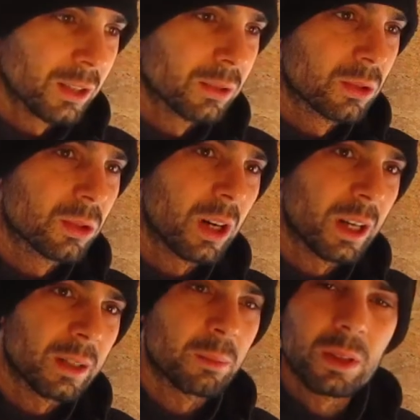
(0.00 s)
to try
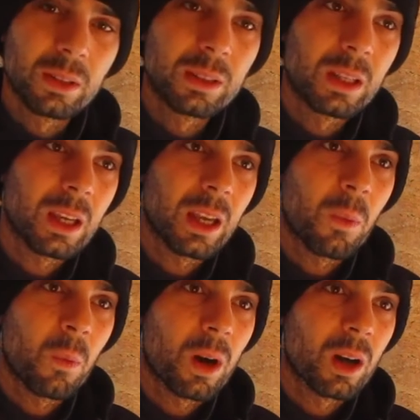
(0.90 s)
and build it
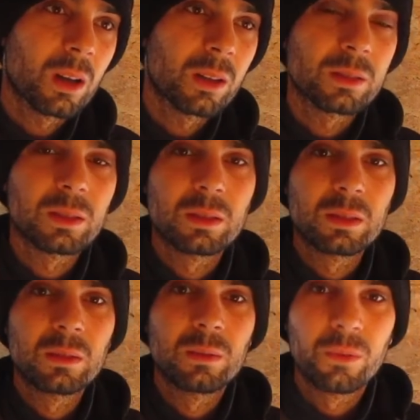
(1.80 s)
whilst
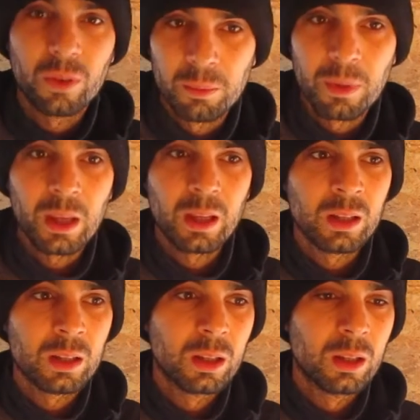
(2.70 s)

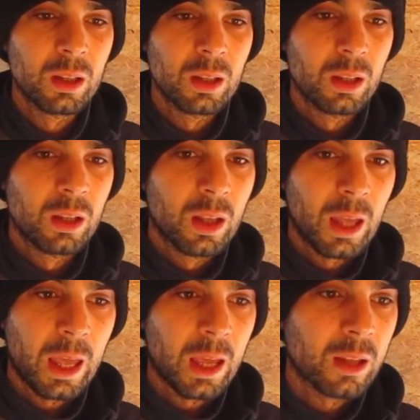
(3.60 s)
filming
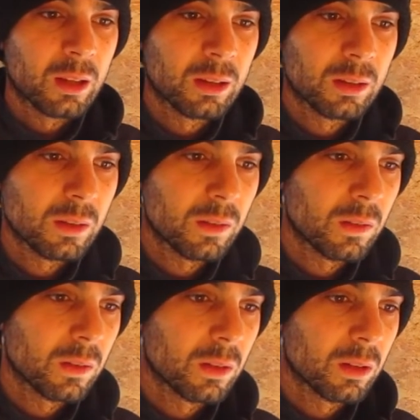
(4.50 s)

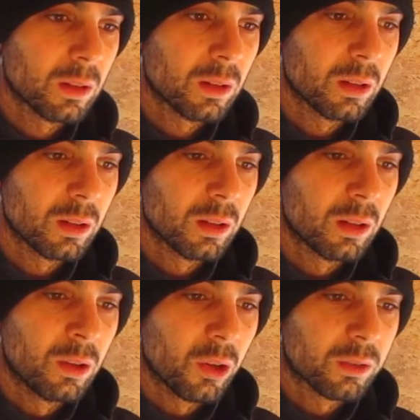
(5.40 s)
and
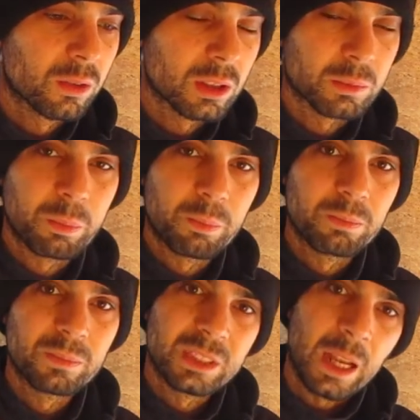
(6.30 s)
not just
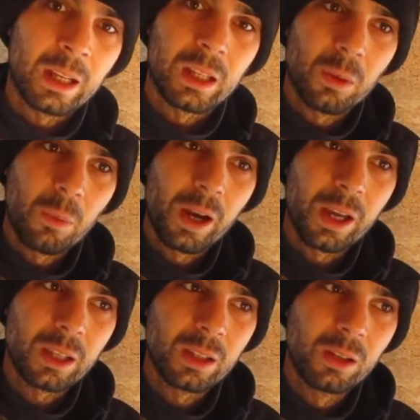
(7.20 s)
standing in the
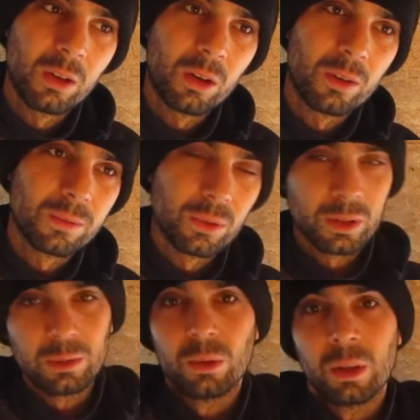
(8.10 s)
way of Luke
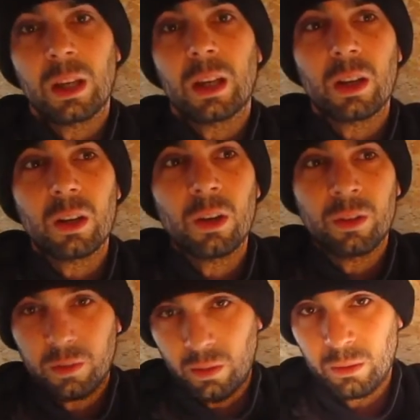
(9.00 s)
doing it on
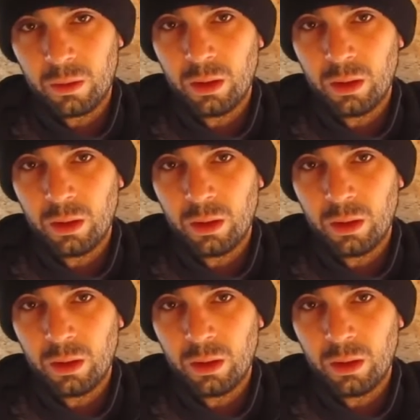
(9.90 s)
his own.